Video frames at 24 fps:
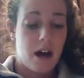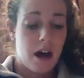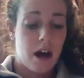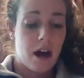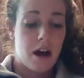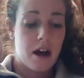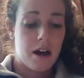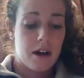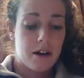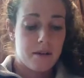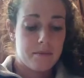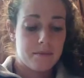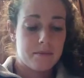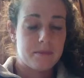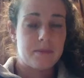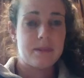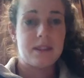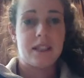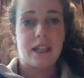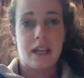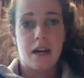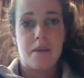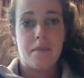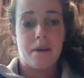to
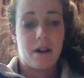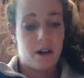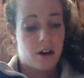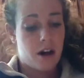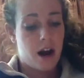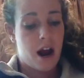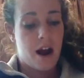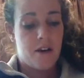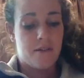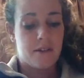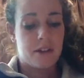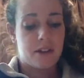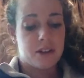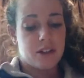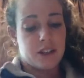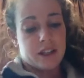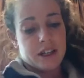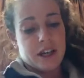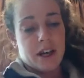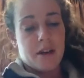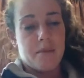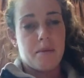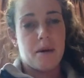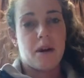get a better average
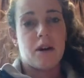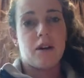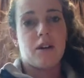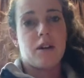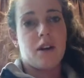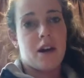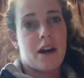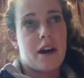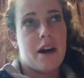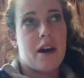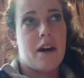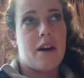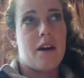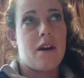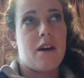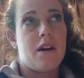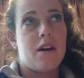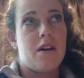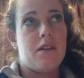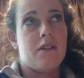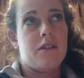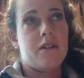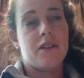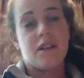and get a better look at
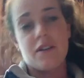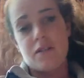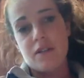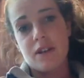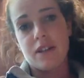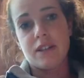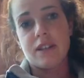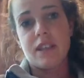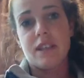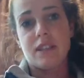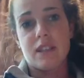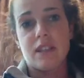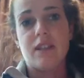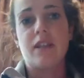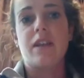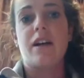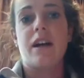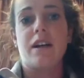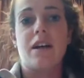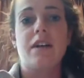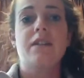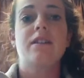the differences in